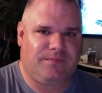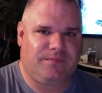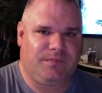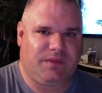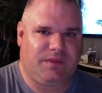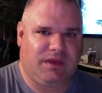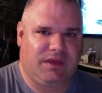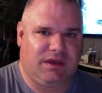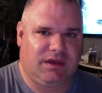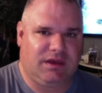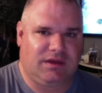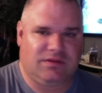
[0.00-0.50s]

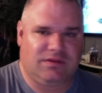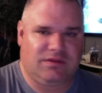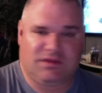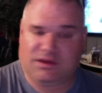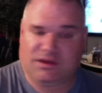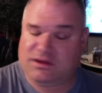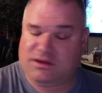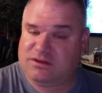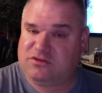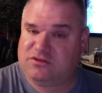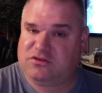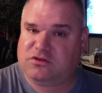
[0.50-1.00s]

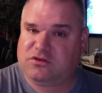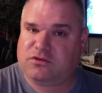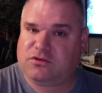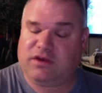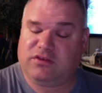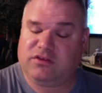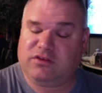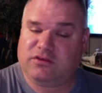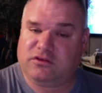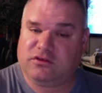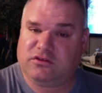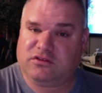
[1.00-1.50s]
the
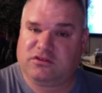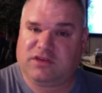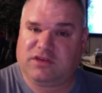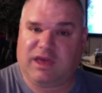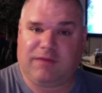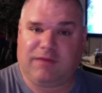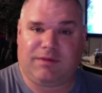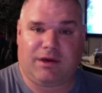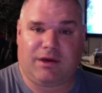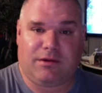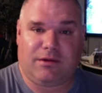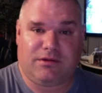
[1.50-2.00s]
Chrysler just
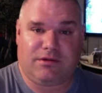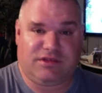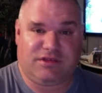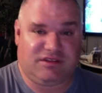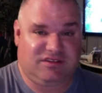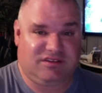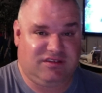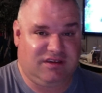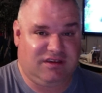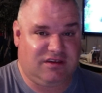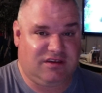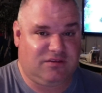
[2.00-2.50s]
came out with a
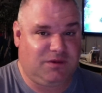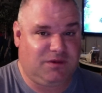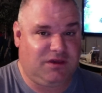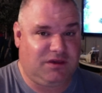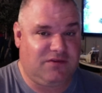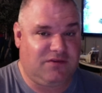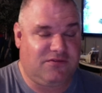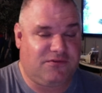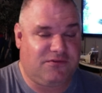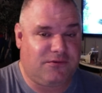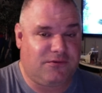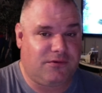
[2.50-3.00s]

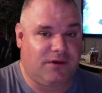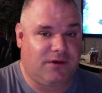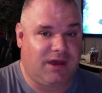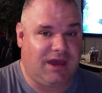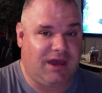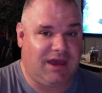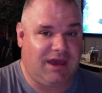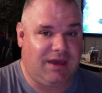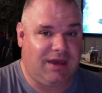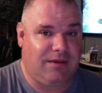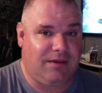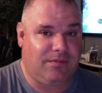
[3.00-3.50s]
TSP for
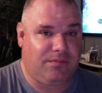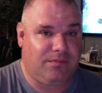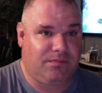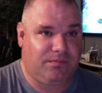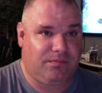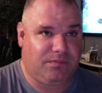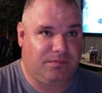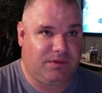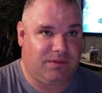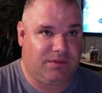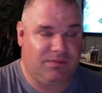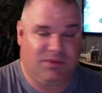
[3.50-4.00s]
a
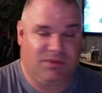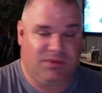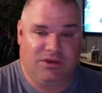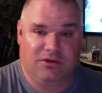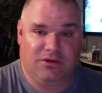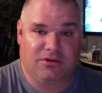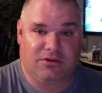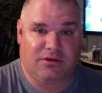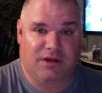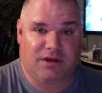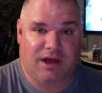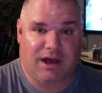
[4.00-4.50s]

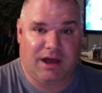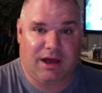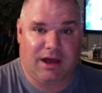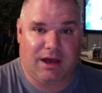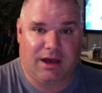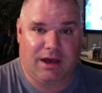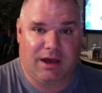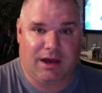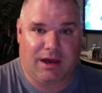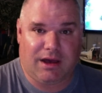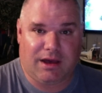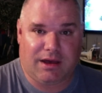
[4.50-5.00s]
computer
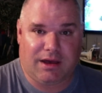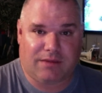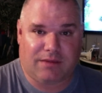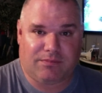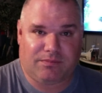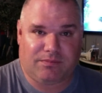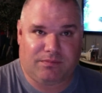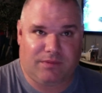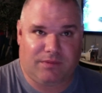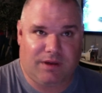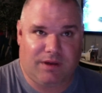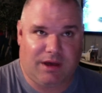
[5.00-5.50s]

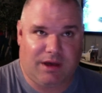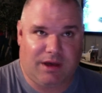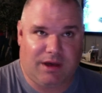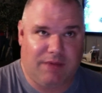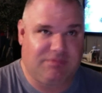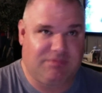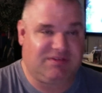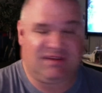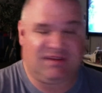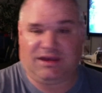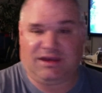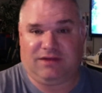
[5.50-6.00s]

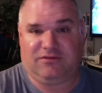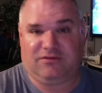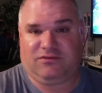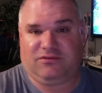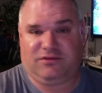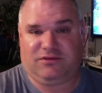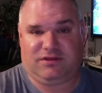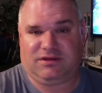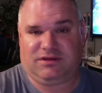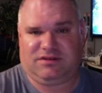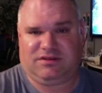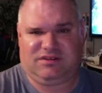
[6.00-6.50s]
update for
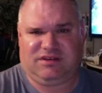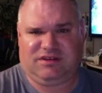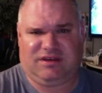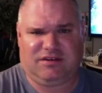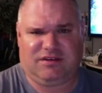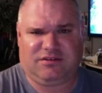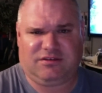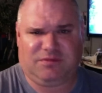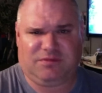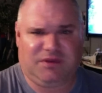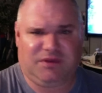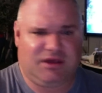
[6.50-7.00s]
the
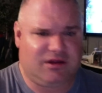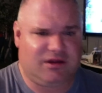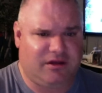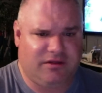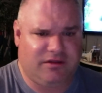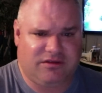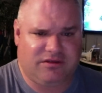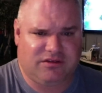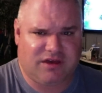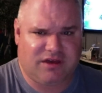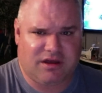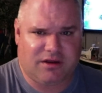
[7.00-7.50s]
TSP and all
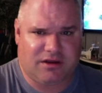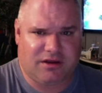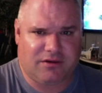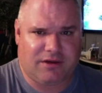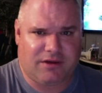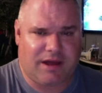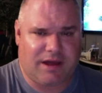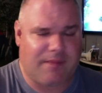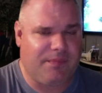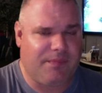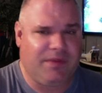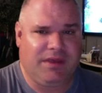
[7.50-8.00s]
this kind of
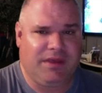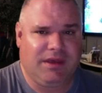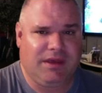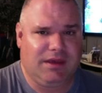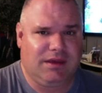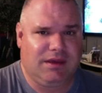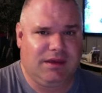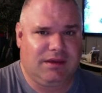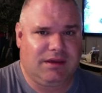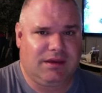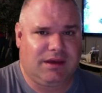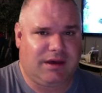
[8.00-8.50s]
crap.
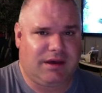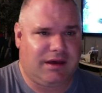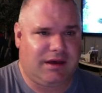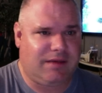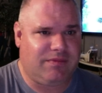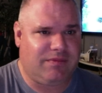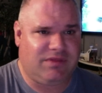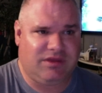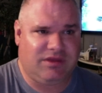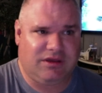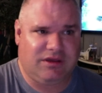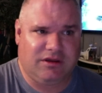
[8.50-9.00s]

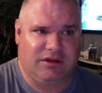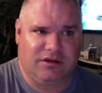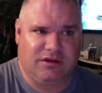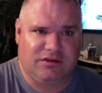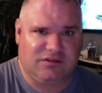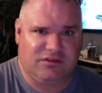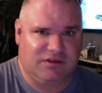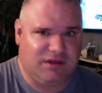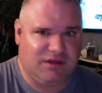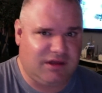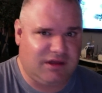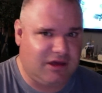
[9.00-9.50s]
There is
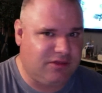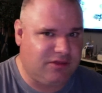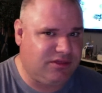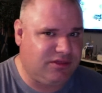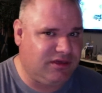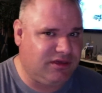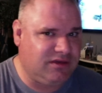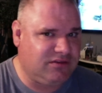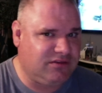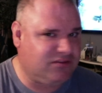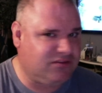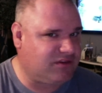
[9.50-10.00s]

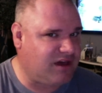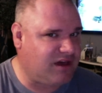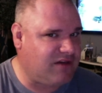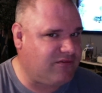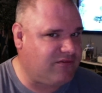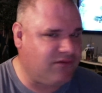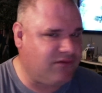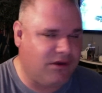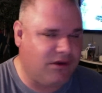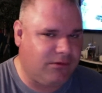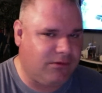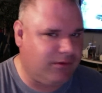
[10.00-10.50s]
nothing
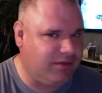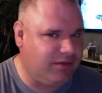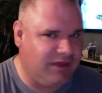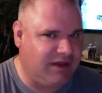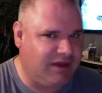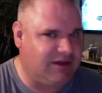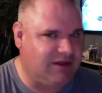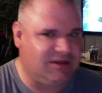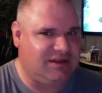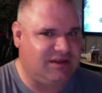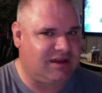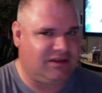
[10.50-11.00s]
software
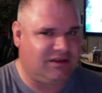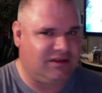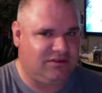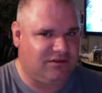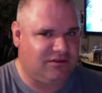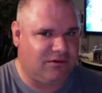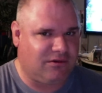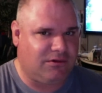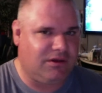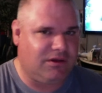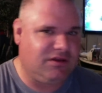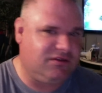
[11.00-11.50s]
related that is
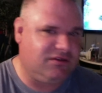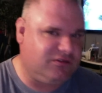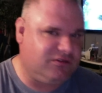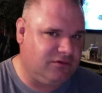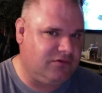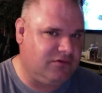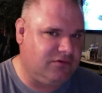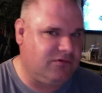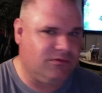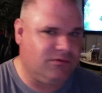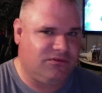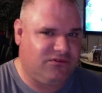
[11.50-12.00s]
going
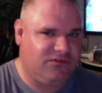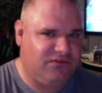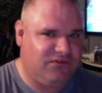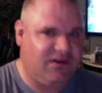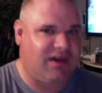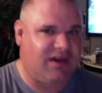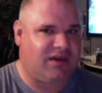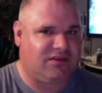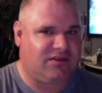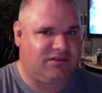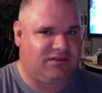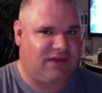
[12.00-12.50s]
to
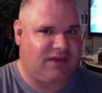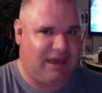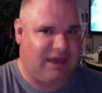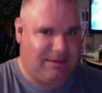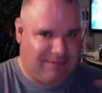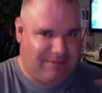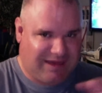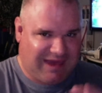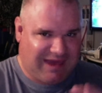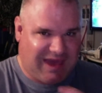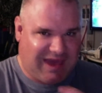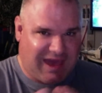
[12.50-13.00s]
fix a
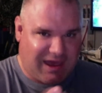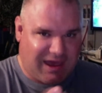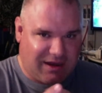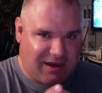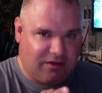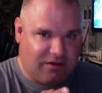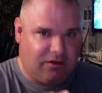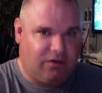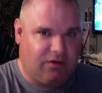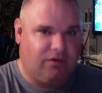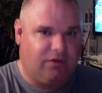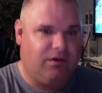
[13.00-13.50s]

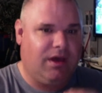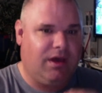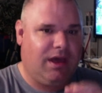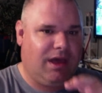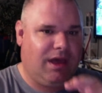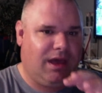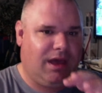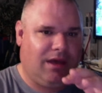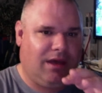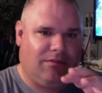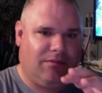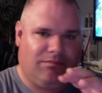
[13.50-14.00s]
mechanical
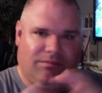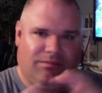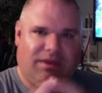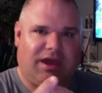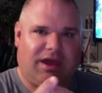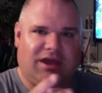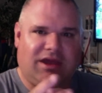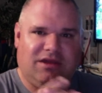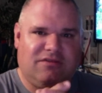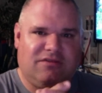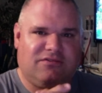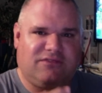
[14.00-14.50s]

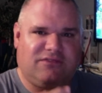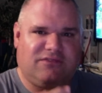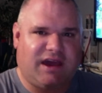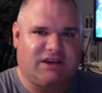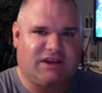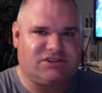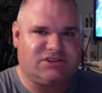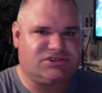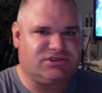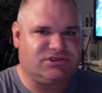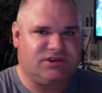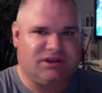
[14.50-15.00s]

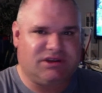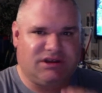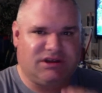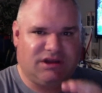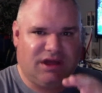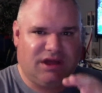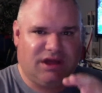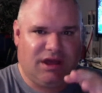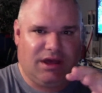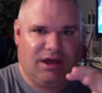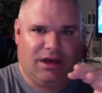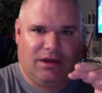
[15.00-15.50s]

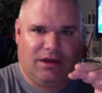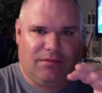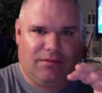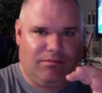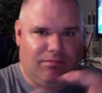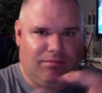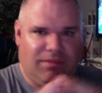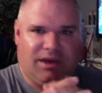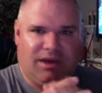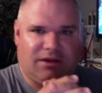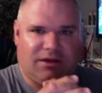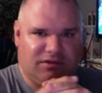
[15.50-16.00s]
manufacturing
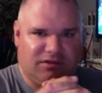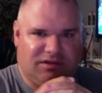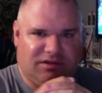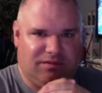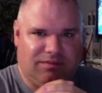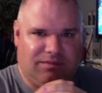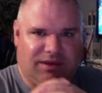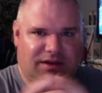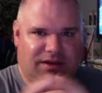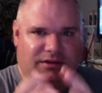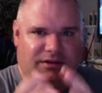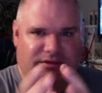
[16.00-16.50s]

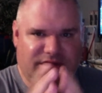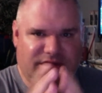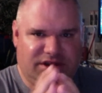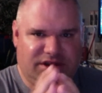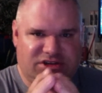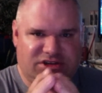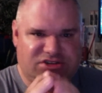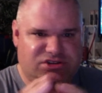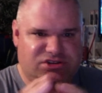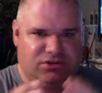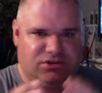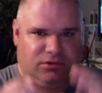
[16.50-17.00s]
metal-to-metal
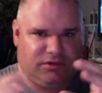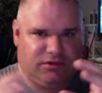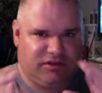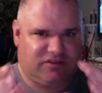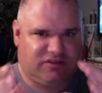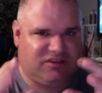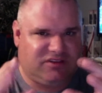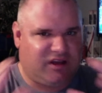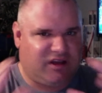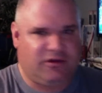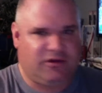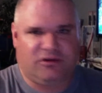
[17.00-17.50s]
issue where the
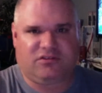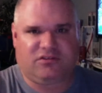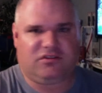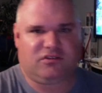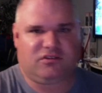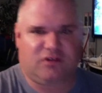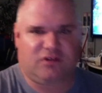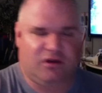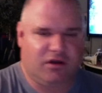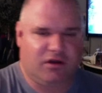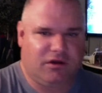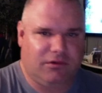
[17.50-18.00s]

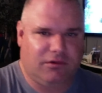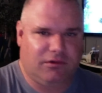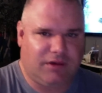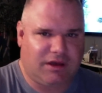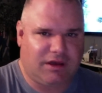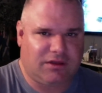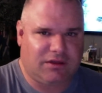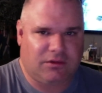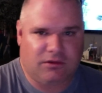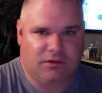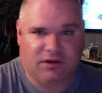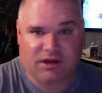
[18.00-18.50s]
tolerances aren't
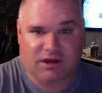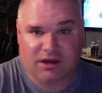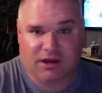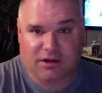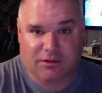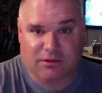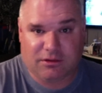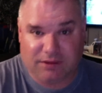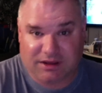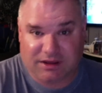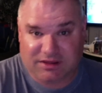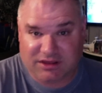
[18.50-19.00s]
correct or not
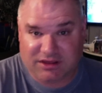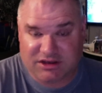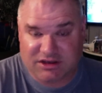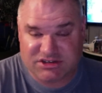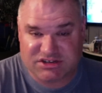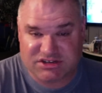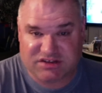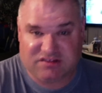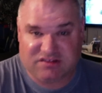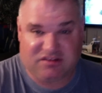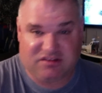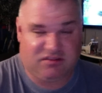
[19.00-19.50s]
correctly
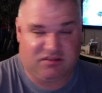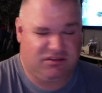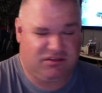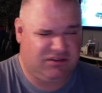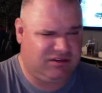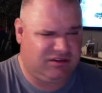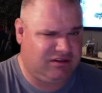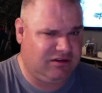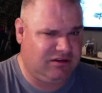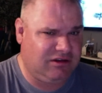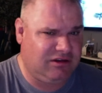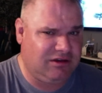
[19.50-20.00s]
adjusted.
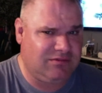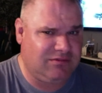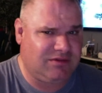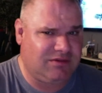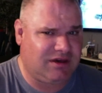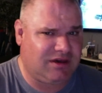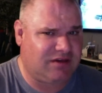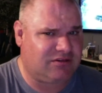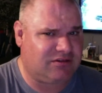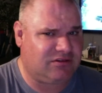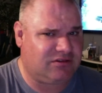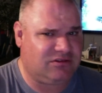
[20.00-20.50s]
Steering
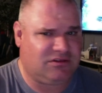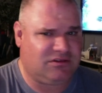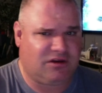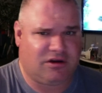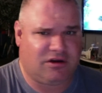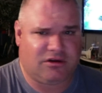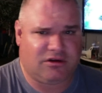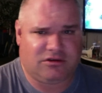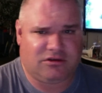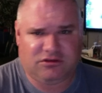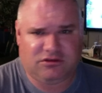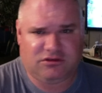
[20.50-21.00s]
boxes
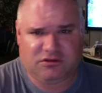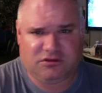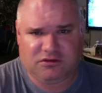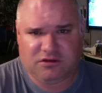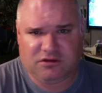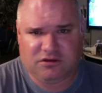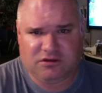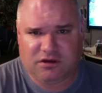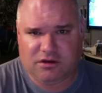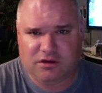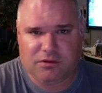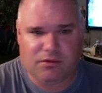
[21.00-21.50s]
are
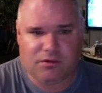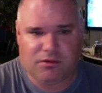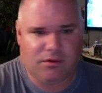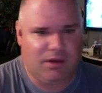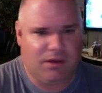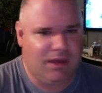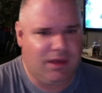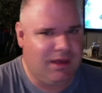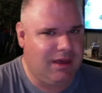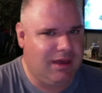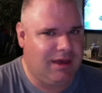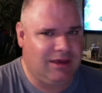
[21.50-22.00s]

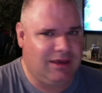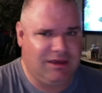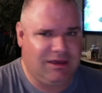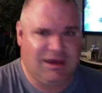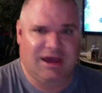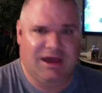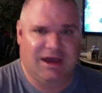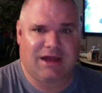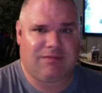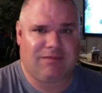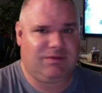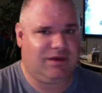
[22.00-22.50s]
you
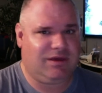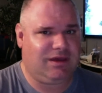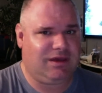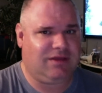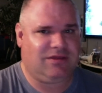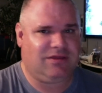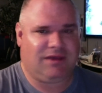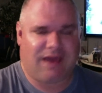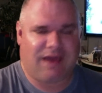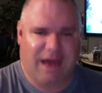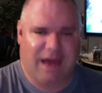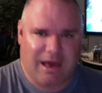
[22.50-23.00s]
got to be
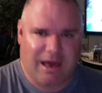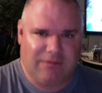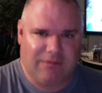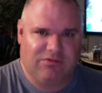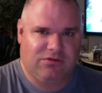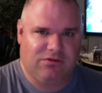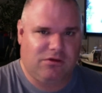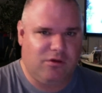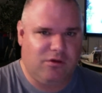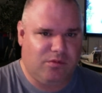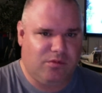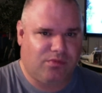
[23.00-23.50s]
the
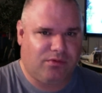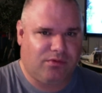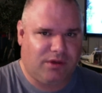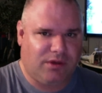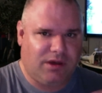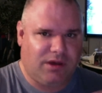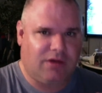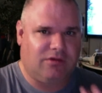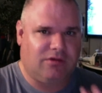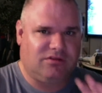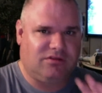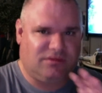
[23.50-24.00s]
absolute
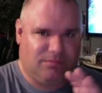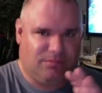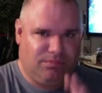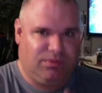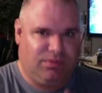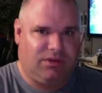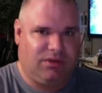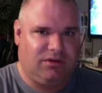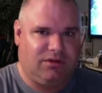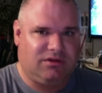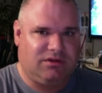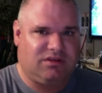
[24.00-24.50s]
pro to
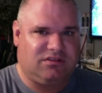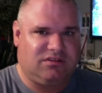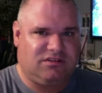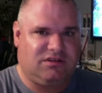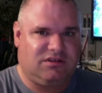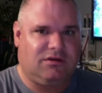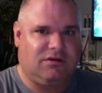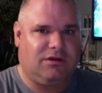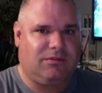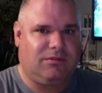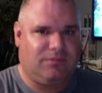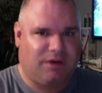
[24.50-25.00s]
build a
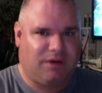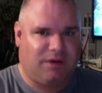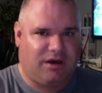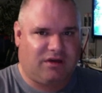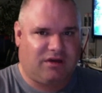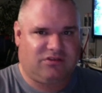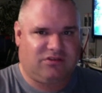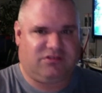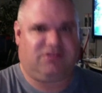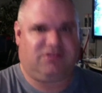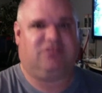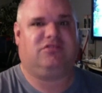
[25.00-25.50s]
steering
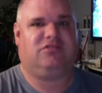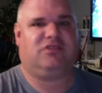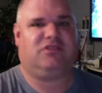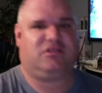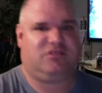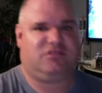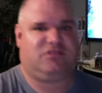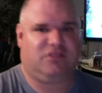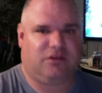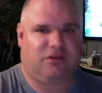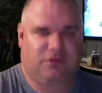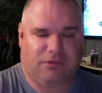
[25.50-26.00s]
box and
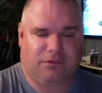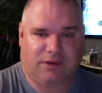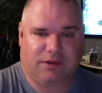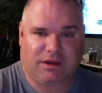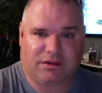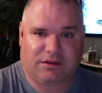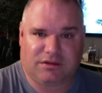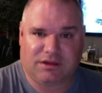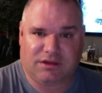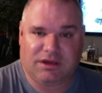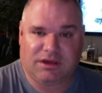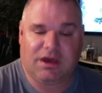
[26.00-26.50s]
adjust it
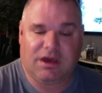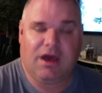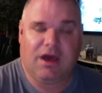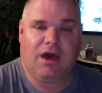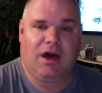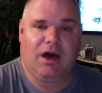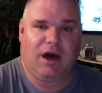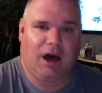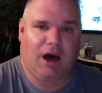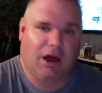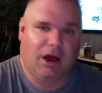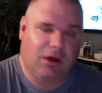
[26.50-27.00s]
correctly
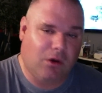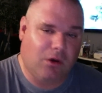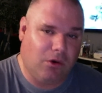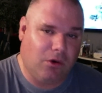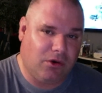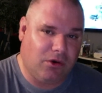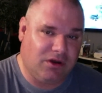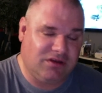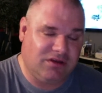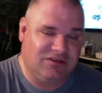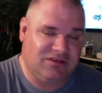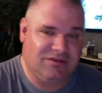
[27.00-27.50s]

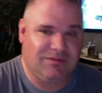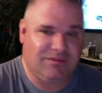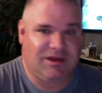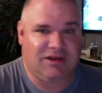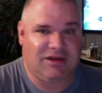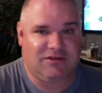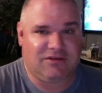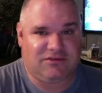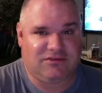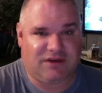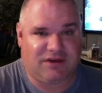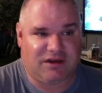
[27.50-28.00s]
according to
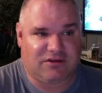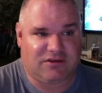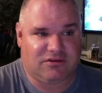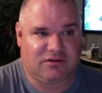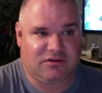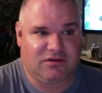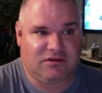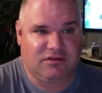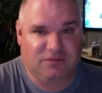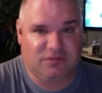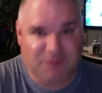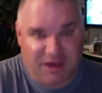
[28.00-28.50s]

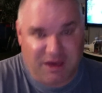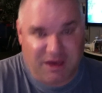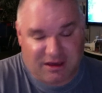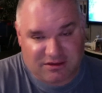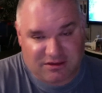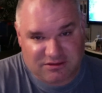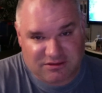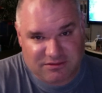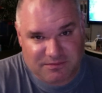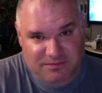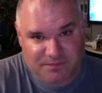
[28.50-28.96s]
manufacturing specs.